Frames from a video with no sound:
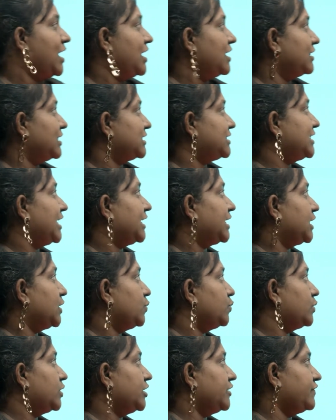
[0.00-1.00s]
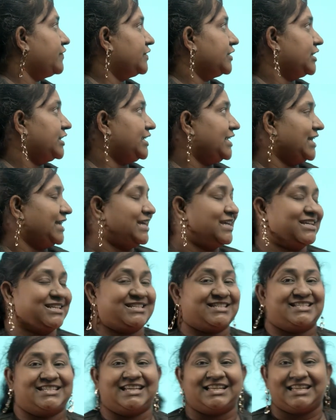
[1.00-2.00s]
The second word for the day
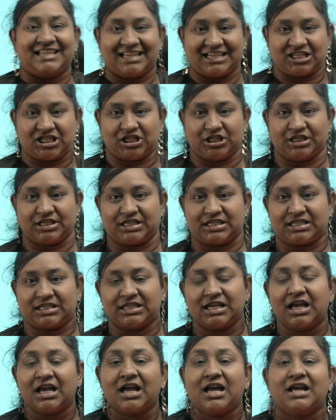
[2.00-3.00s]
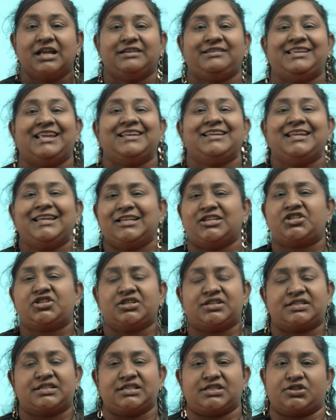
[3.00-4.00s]
is tenacious.
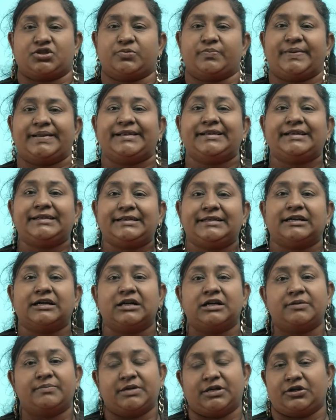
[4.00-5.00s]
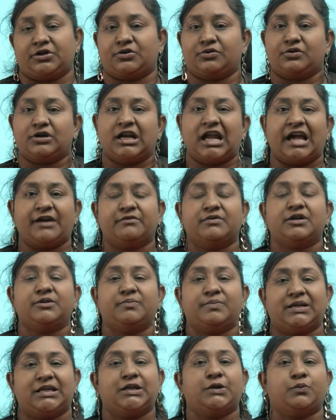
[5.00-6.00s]
Tenacious is to be determined, to never
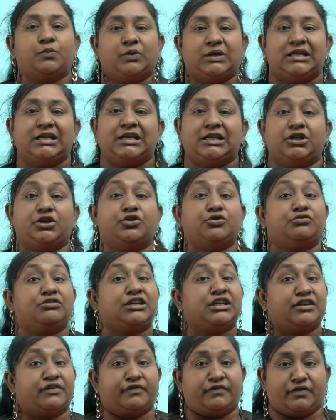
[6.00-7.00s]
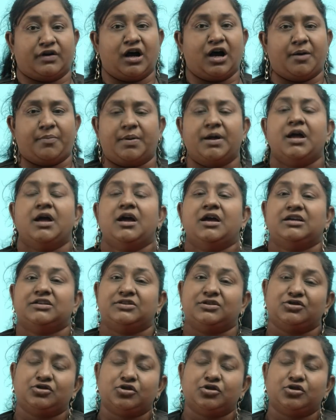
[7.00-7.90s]
be willing to give up. So it's